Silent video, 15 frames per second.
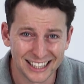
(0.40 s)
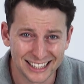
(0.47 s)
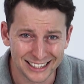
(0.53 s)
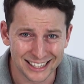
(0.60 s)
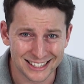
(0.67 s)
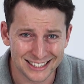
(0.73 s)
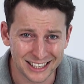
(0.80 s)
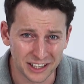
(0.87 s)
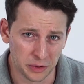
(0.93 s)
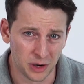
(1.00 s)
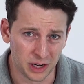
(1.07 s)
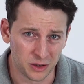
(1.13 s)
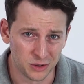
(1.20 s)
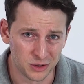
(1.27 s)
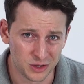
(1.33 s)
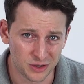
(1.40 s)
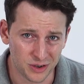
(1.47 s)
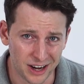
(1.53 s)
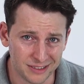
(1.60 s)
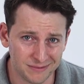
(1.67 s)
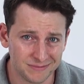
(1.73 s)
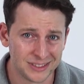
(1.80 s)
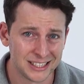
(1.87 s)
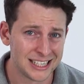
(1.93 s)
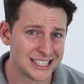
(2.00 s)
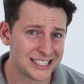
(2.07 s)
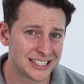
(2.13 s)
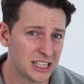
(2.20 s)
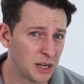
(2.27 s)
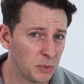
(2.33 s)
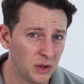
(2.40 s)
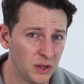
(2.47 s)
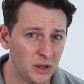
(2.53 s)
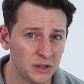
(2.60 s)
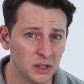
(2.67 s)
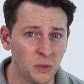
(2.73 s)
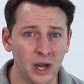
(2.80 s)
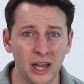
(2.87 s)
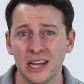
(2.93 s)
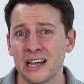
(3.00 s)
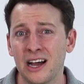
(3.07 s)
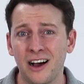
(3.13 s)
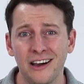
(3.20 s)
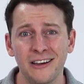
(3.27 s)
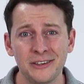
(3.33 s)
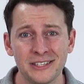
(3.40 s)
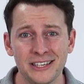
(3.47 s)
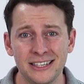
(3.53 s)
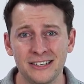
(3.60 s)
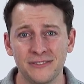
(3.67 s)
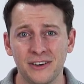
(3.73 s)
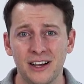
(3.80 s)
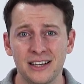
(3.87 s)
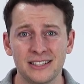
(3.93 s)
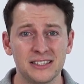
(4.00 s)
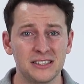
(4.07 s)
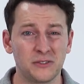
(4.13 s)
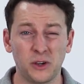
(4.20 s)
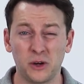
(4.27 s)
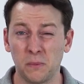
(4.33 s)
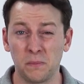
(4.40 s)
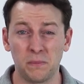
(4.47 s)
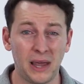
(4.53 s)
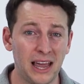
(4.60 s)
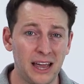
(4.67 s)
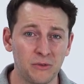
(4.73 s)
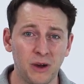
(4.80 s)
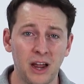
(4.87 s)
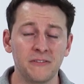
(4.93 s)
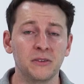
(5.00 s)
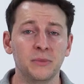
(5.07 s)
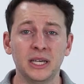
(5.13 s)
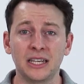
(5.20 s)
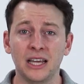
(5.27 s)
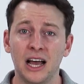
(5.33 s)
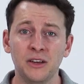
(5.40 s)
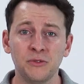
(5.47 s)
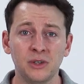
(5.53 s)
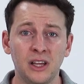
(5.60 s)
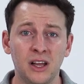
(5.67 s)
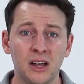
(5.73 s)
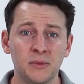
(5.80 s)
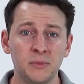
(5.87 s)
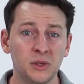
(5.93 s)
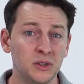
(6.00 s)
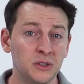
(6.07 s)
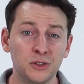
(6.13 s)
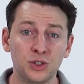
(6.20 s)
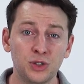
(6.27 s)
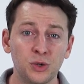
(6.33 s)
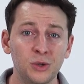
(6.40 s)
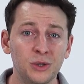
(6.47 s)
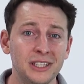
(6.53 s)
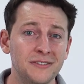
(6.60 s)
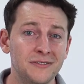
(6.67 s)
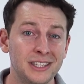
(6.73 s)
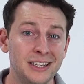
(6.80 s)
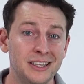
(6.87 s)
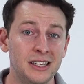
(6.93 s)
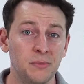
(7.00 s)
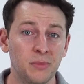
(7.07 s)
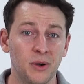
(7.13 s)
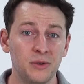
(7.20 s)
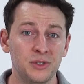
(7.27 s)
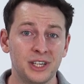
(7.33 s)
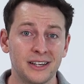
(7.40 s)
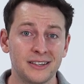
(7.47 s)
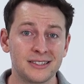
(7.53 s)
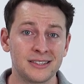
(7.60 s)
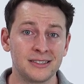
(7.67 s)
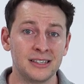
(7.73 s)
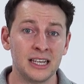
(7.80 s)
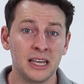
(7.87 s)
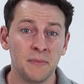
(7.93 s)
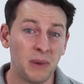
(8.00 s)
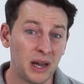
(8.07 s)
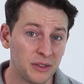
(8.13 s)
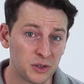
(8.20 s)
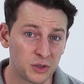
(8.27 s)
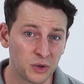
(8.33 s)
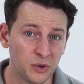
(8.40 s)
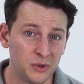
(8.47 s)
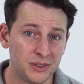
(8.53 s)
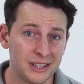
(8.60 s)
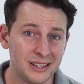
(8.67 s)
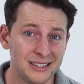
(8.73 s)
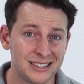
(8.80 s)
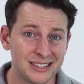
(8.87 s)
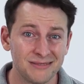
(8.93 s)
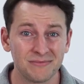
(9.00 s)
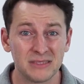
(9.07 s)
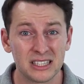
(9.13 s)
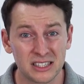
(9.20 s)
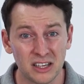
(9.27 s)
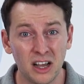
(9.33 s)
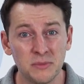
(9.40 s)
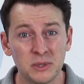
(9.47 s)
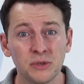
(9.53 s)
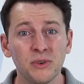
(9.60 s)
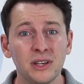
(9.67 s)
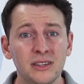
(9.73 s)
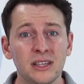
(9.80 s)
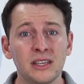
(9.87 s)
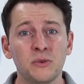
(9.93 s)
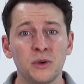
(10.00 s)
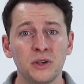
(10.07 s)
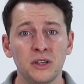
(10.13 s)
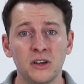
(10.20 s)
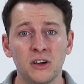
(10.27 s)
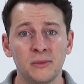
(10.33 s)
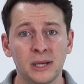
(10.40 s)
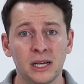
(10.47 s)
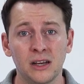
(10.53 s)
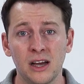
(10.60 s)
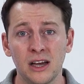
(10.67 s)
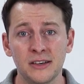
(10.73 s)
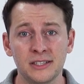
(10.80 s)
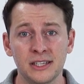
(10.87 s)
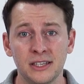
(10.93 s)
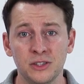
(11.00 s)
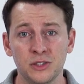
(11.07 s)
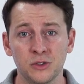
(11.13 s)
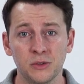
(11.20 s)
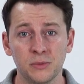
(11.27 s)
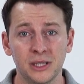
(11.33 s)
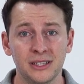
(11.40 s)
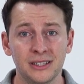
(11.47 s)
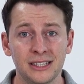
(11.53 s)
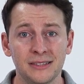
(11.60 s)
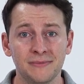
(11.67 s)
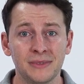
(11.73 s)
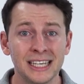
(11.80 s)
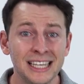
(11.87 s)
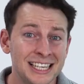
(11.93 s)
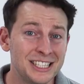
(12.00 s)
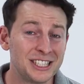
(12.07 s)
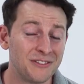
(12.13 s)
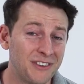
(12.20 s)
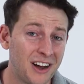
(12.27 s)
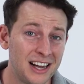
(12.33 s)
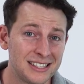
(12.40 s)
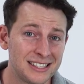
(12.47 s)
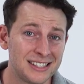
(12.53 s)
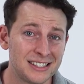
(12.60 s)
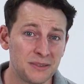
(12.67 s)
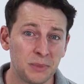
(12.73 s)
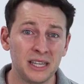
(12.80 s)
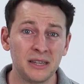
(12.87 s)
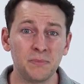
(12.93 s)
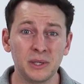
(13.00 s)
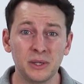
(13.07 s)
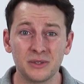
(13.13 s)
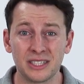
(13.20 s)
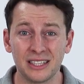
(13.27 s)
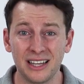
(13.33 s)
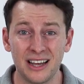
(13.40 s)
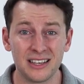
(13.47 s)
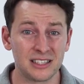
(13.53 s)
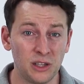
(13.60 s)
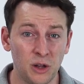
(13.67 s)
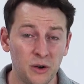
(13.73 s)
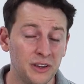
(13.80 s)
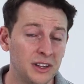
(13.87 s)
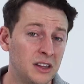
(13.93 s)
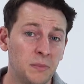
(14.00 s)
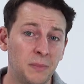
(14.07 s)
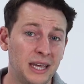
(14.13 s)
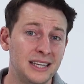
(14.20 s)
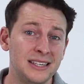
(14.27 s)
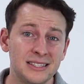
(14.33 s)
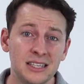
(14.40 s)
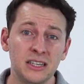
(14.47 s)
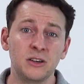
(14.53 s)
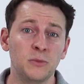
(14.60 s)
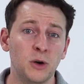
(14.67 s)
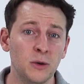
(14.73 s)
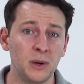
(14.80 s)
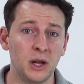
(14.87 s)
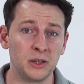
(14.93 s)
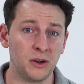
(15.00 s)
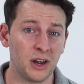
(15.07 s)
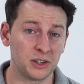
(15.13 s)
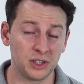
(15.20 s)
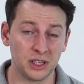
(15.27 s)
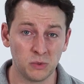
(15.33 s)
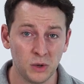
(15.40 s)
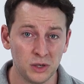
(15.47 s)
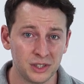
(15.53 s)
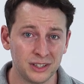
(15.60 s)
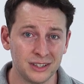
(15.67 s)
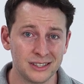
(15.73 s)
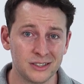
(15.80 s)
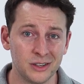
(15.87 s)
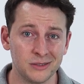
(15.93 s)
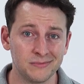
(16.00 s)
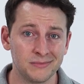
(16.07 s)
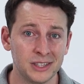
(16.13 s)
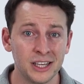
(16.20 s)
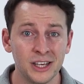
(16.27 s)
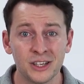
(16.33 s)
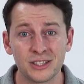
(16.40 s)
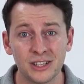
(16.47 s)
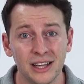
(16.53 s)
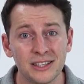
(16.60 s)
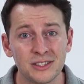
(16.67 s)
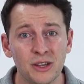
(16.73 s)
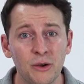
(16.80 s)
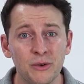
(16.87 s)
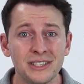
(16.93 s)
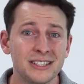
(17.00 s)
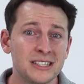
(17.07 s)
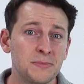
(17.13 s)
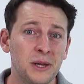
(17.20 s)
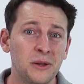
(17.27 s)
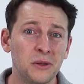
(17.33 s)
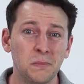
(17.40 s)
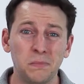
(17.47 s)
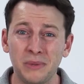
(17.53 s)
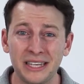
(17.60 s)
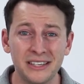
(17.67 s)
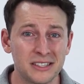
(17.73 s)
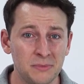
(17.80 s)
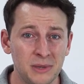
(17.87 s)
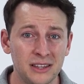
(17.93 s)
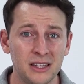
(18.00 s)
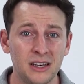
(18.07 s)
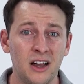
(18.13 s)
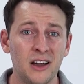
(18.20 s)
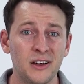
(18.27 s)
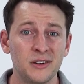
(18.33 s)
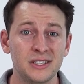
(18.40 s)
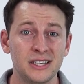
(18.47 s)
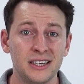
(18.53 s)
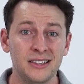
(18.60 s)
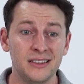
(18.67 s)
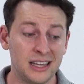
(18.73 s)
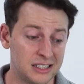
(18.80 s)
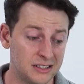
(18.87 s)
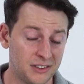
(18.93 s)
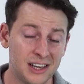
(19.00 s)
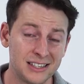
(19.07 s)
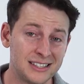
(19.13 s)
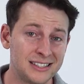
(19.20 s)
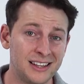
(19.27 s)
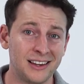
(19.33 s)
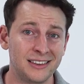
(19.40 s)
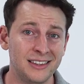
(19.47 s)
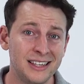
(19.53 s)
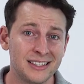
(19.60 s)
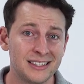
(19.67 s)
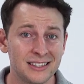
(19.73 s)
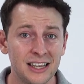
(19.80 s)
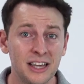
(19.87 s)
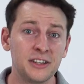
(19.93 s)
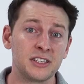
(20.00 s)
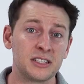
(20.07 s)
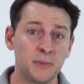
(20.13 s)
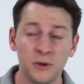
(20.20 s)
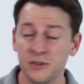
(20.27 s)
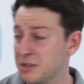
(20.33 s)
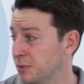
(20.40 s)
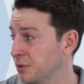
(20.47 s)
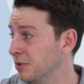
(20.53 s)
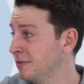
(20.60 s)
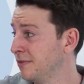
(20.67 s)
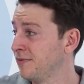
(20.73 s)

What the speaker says: Let's set the record straight. Somewhere along the way, IoT devices got a bad rap for being unreliable and short-lived geeky projects. But the truth is, it's time to rethink what you know about IoT durability. Devices are being built to last longer than the PC or mobile you're actually watching this on. So let's go and dispel the biggest myth in IoT that devices like this are disposable.